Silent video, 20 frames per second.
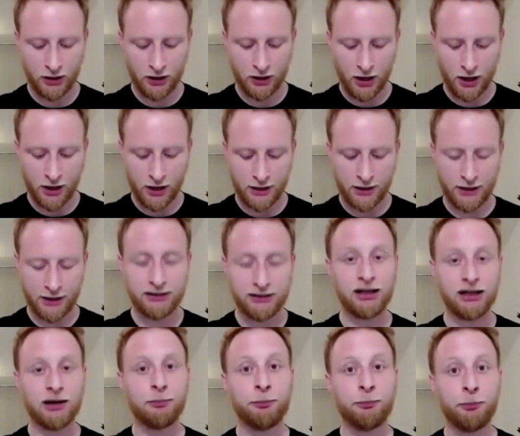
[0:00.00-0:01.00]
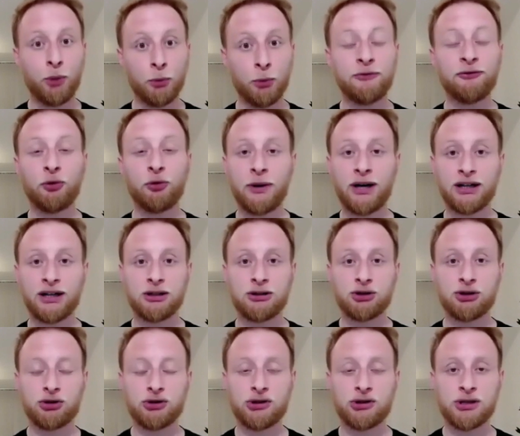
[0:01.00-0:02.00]
I did a Popping for
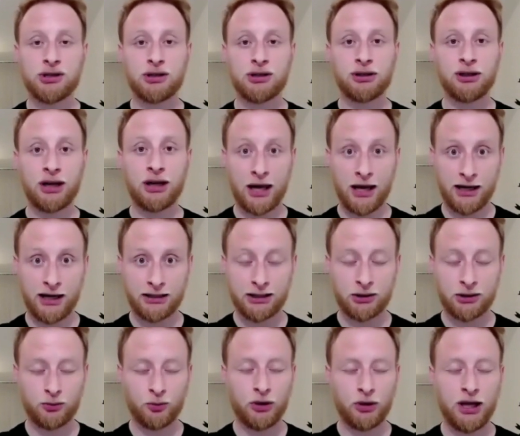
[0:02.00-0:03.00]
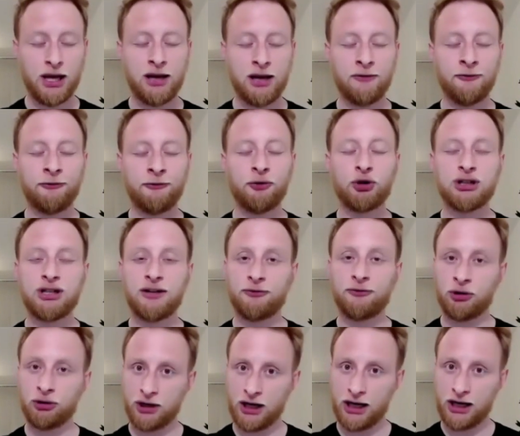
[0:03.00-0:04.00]
Parkinson's class in 4
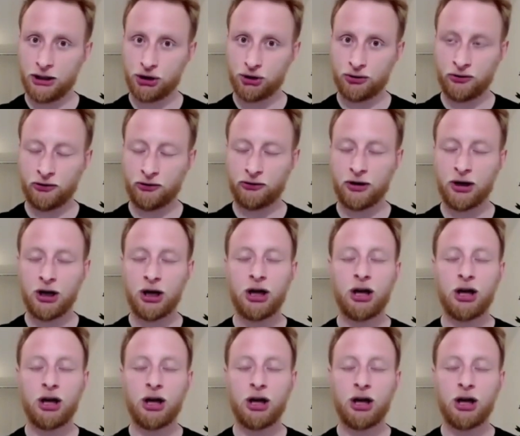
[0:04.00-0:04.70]
different locations